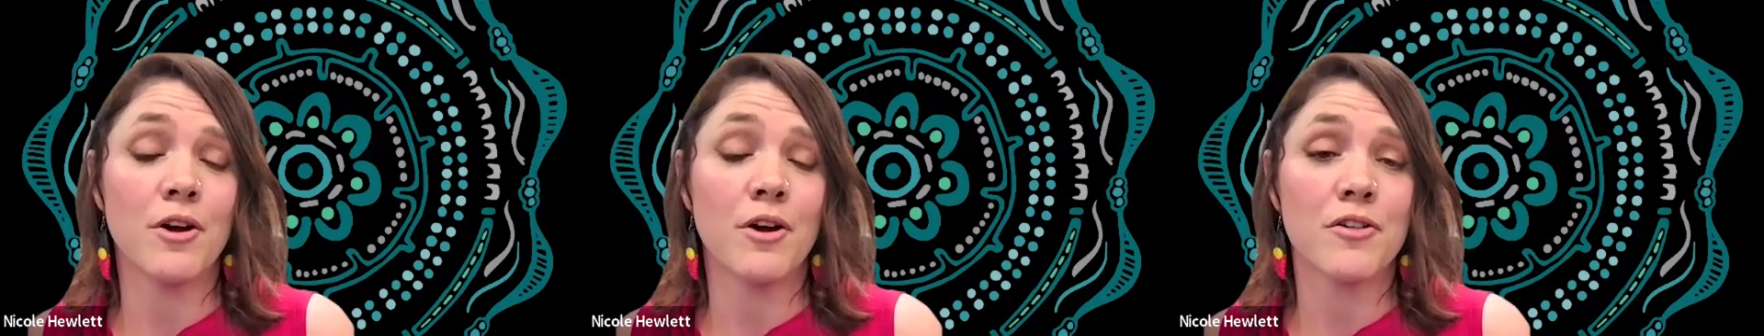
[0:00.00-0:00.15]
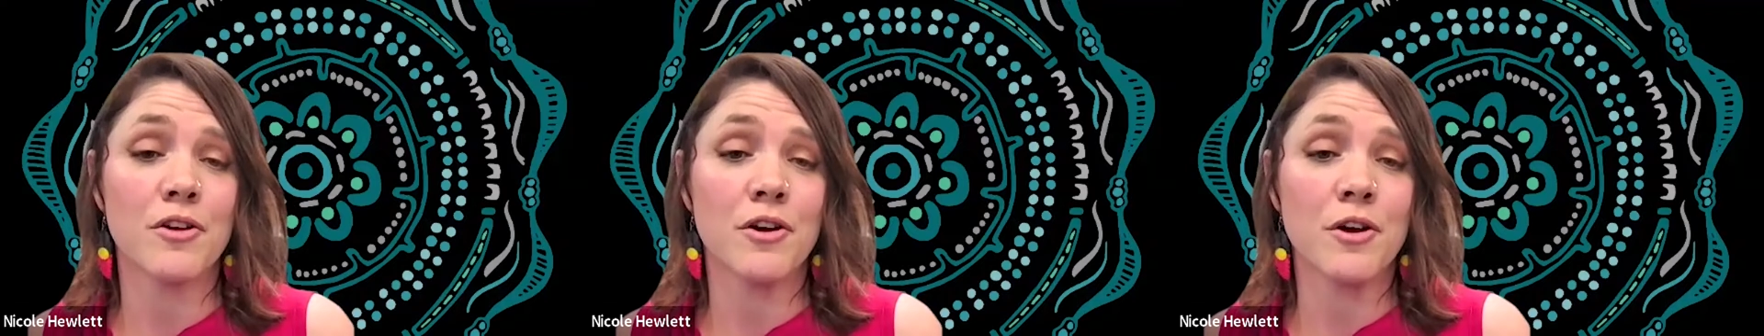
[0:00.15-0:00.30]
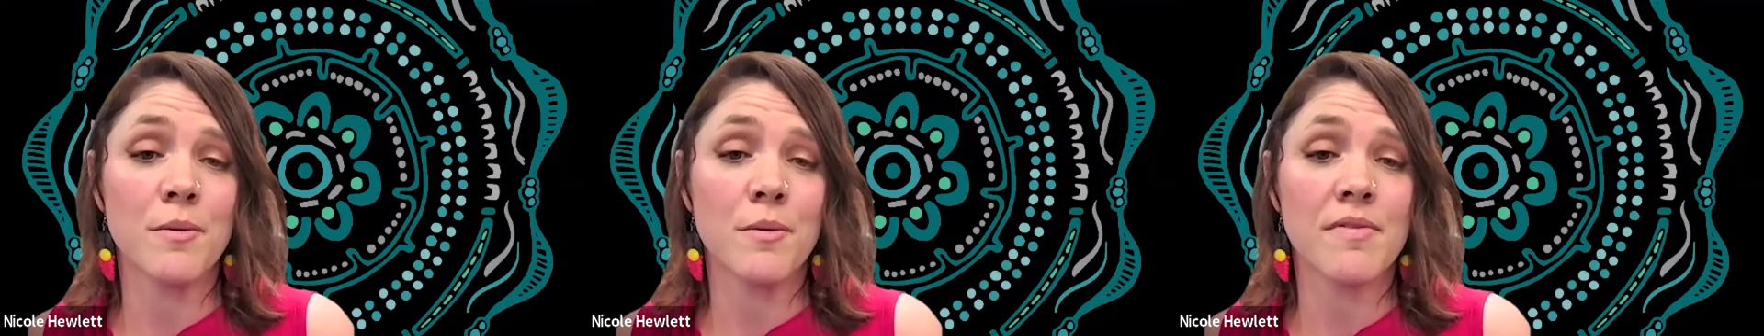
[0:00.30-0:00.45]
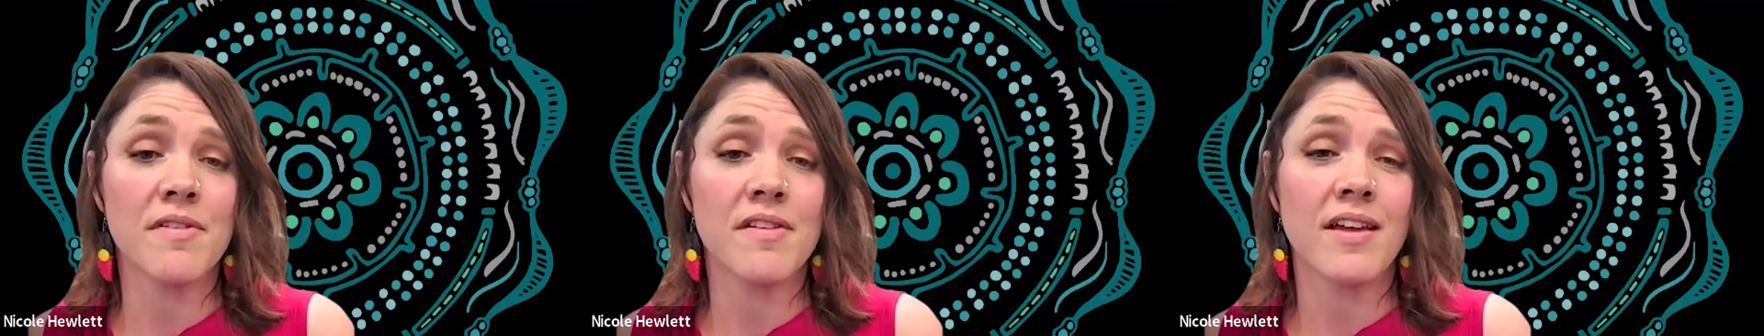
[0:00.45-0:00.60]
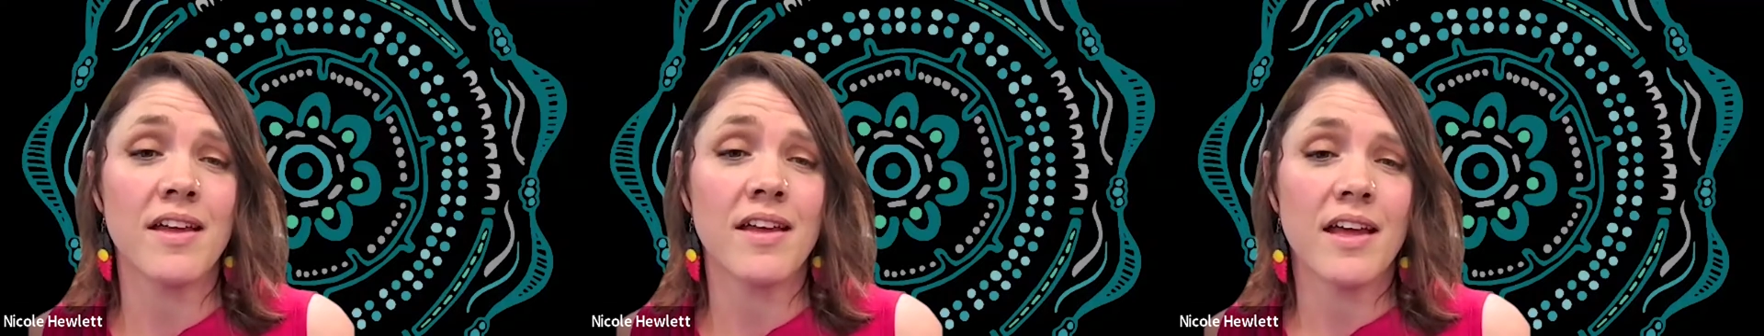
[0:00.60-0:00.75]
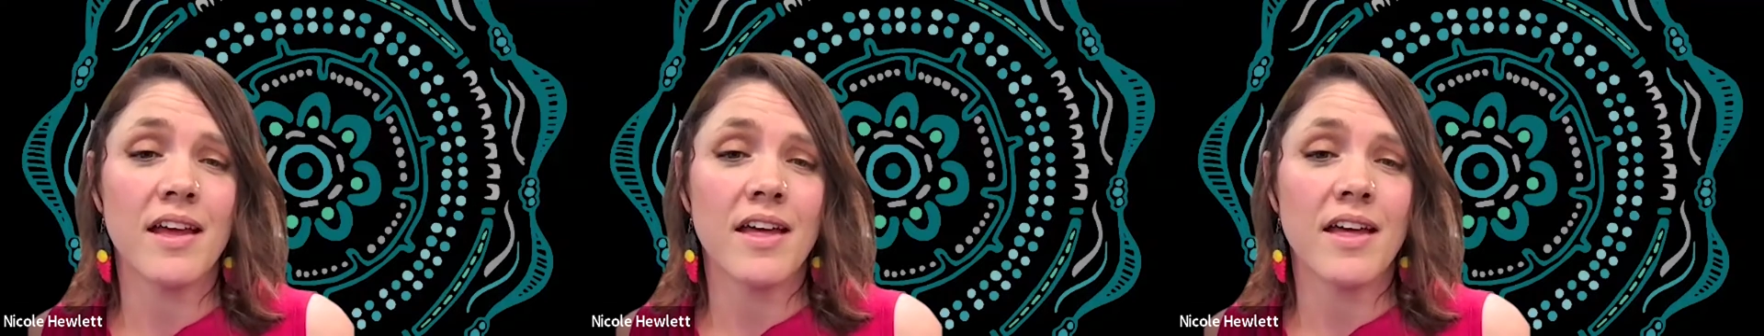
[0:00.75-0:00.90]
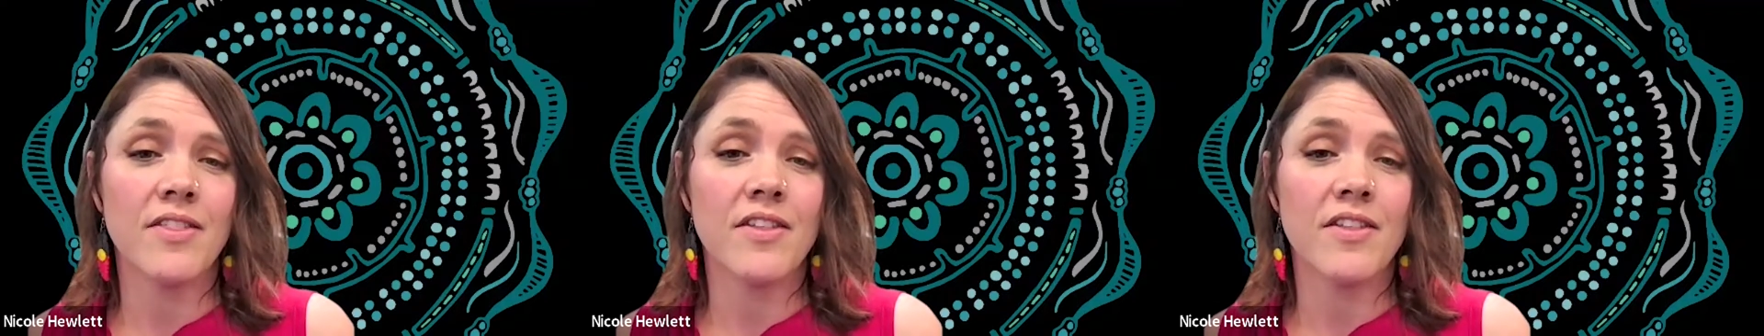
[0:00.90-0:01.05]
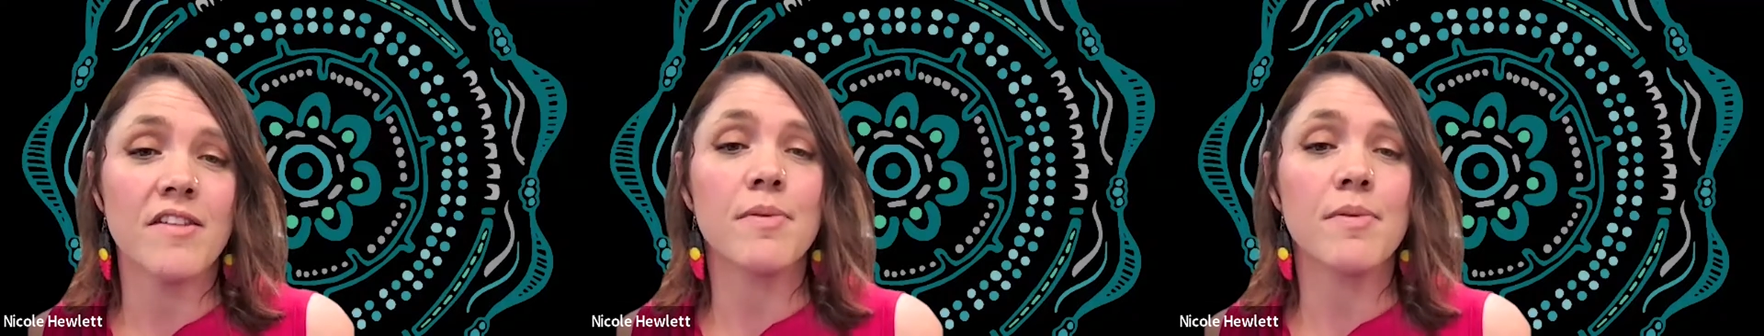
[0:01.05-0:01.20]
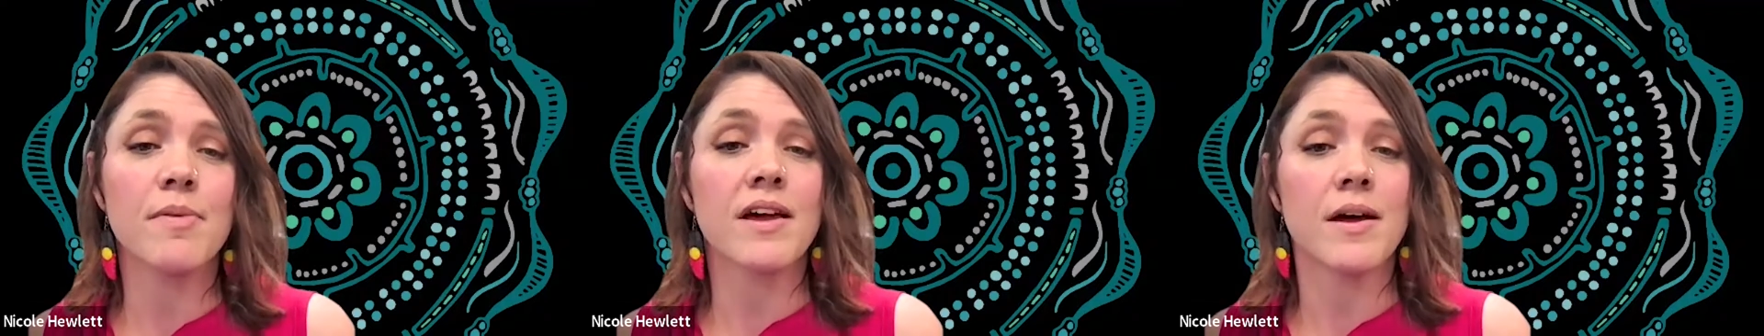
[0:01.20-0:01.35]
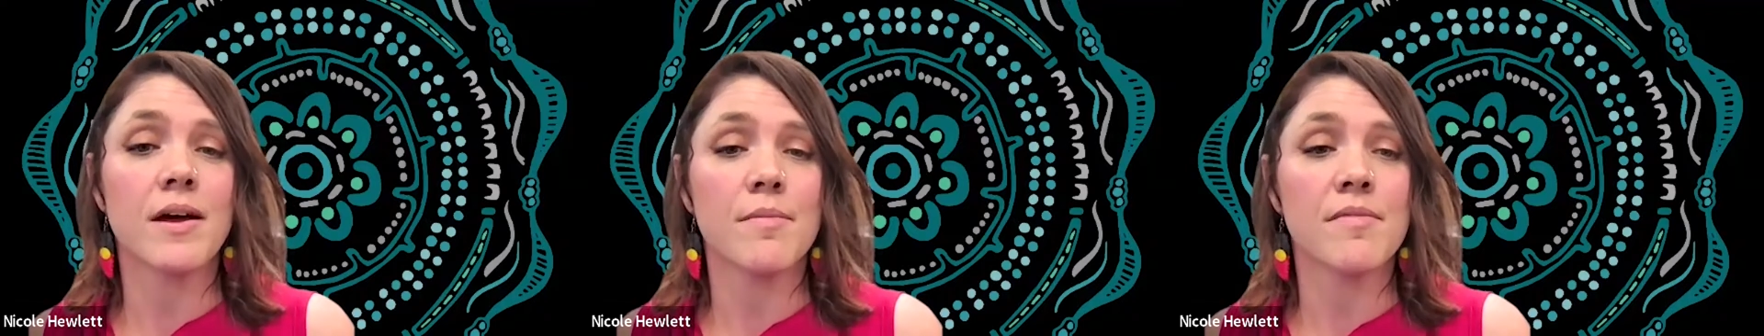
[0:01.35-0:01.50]
workshops,
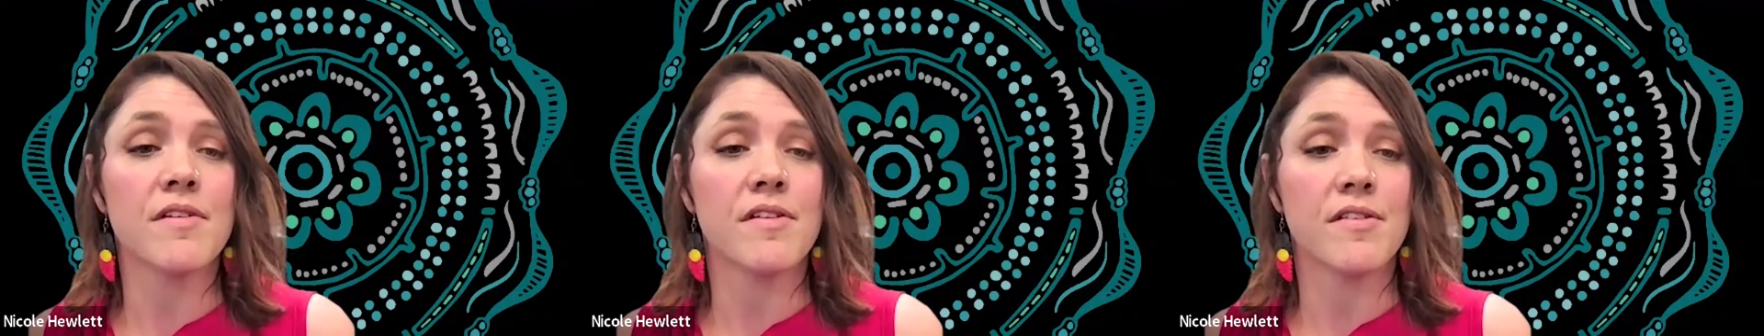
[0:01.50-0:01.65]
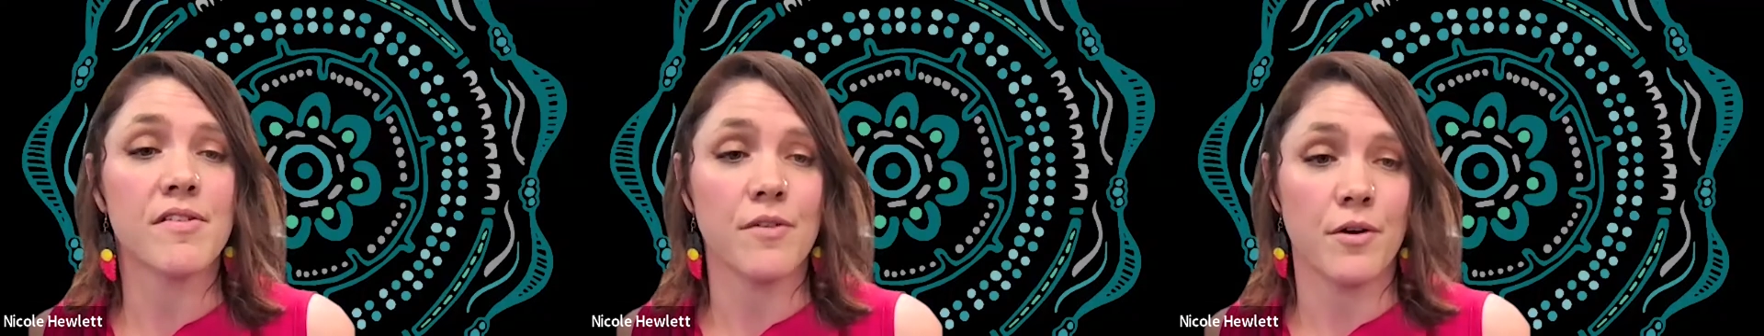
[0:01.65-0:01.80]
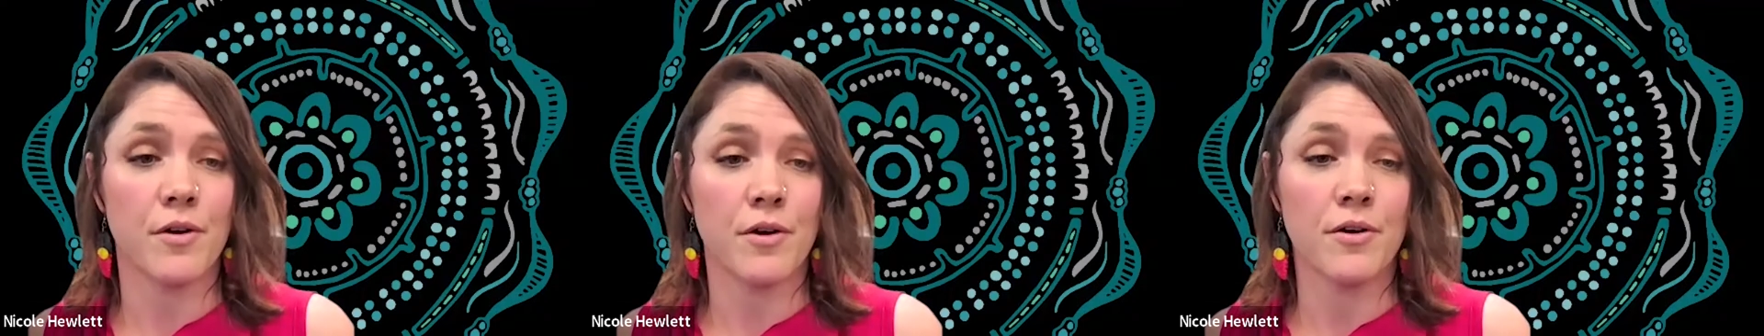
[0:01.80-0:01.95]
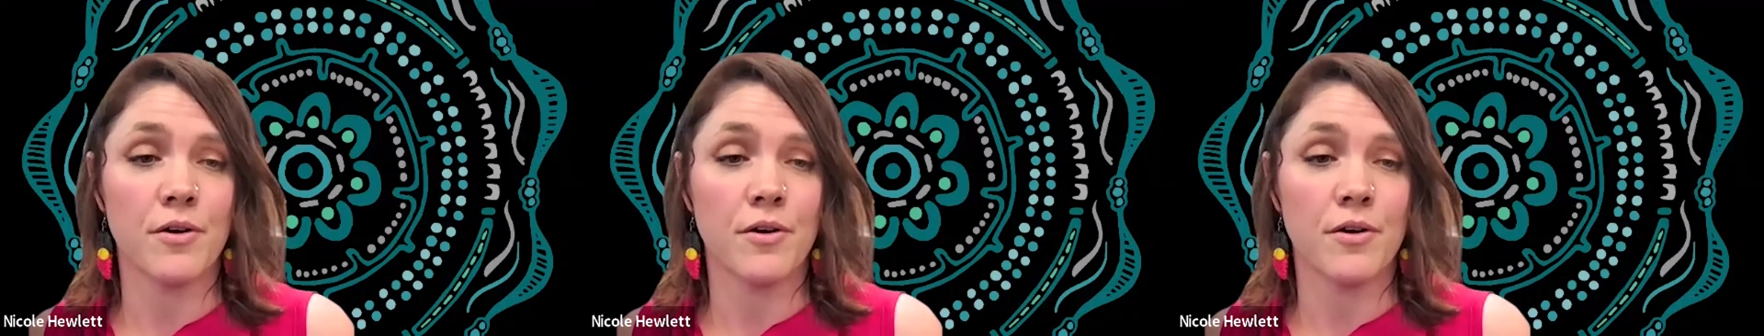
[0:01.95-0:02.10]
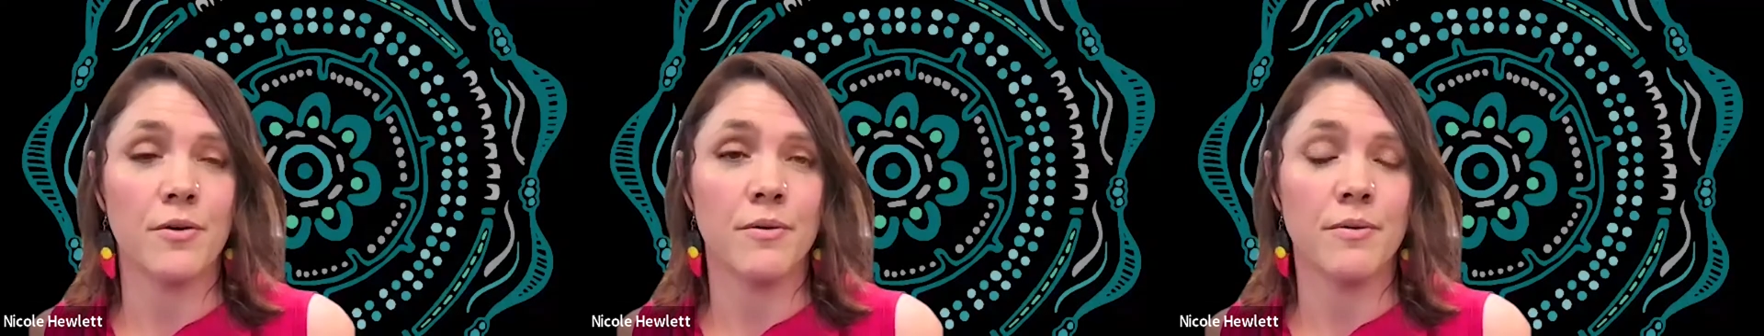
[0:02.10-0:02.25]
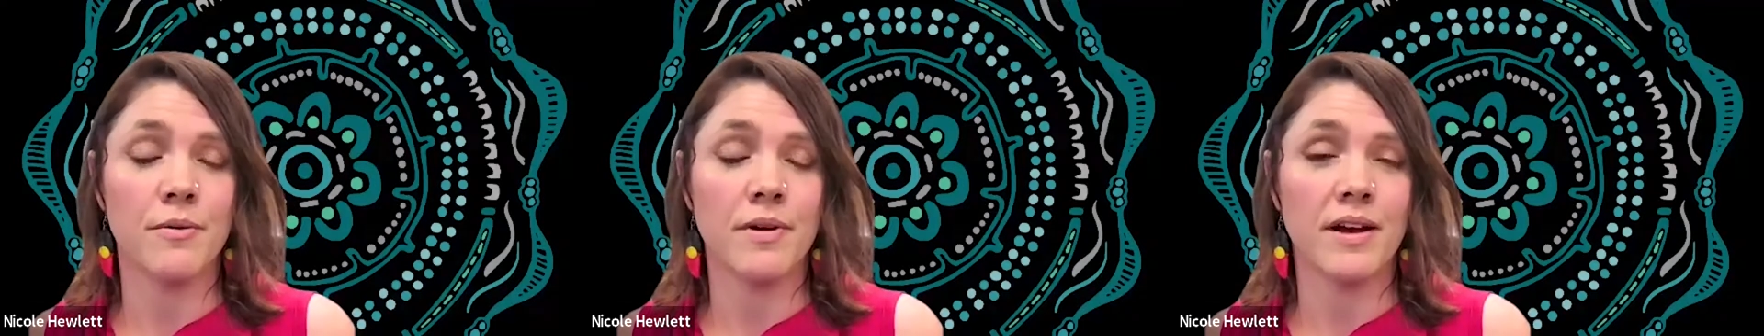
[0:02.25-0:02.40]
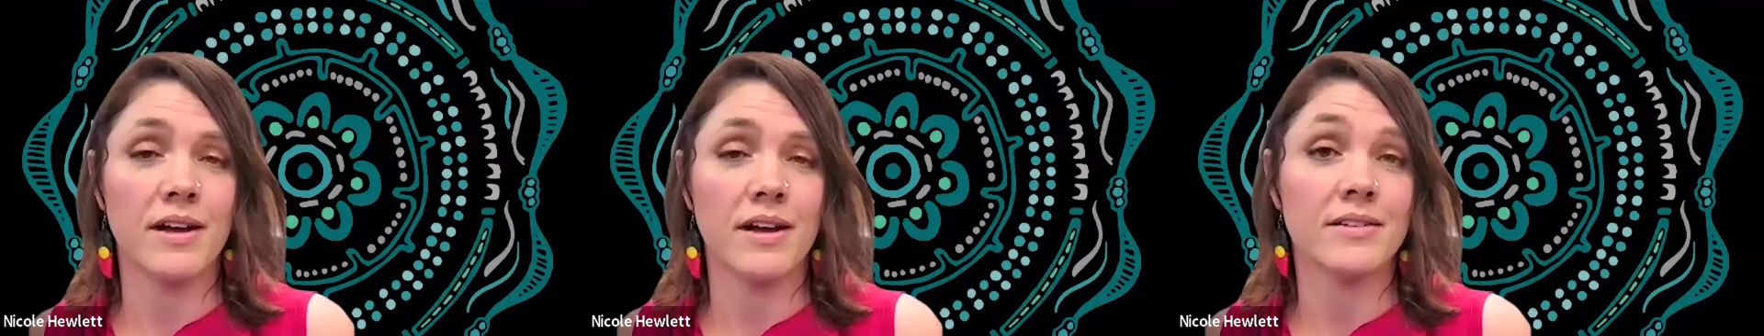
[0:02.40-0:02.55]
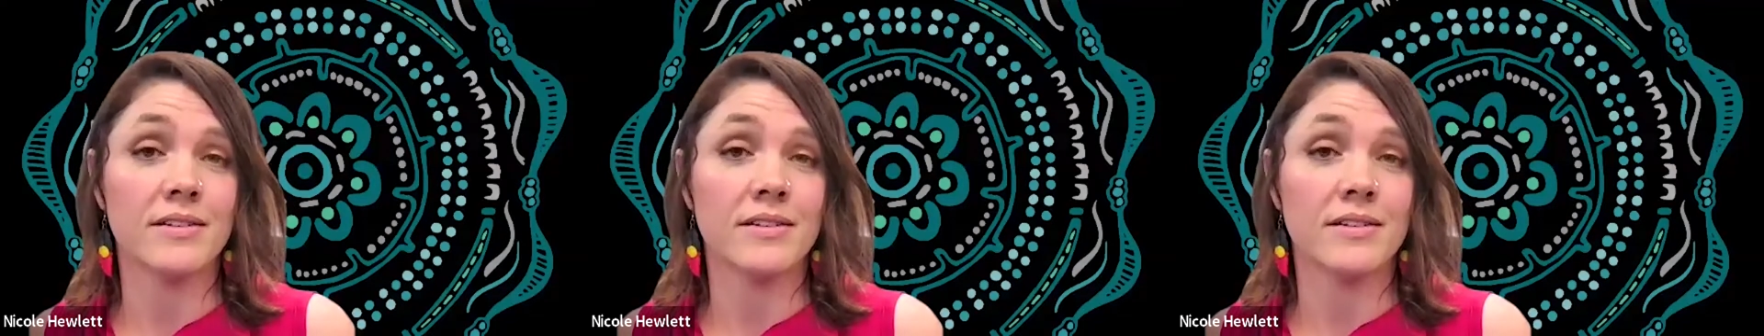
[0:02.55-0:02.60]
this becomes a circle.